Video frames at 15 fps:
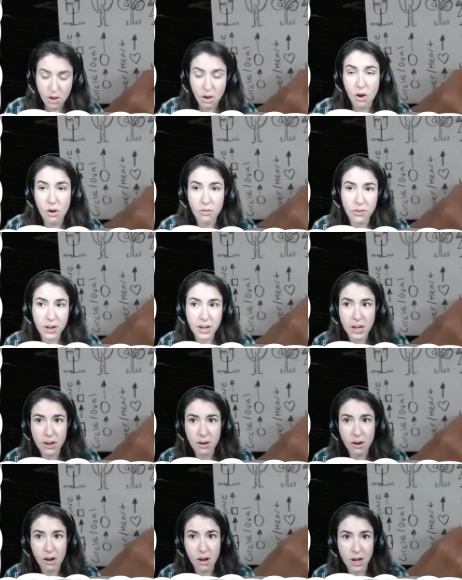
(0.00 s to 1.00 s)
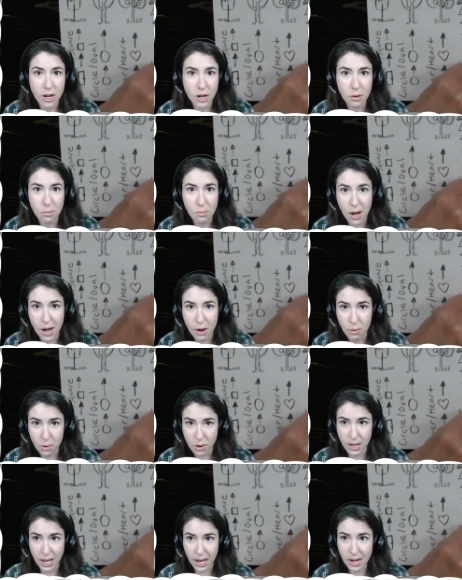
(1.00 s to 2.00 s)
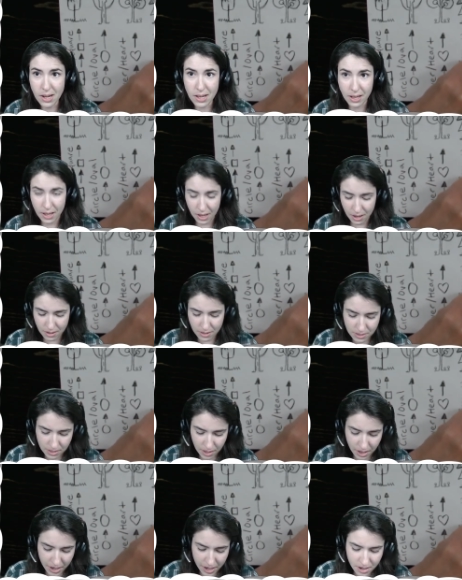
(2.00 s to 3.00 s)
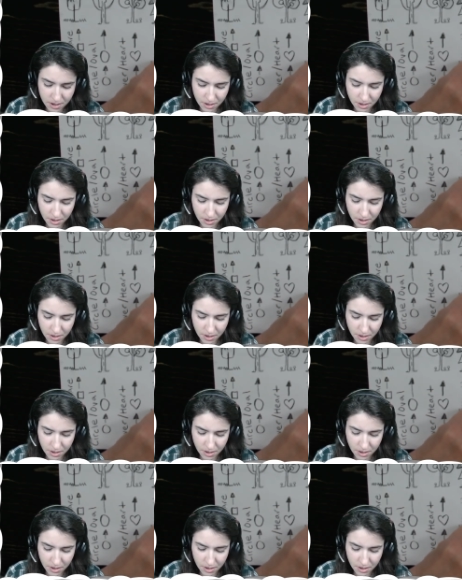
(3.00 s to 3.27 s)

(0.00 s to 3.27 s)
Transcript: Over here on my organic side,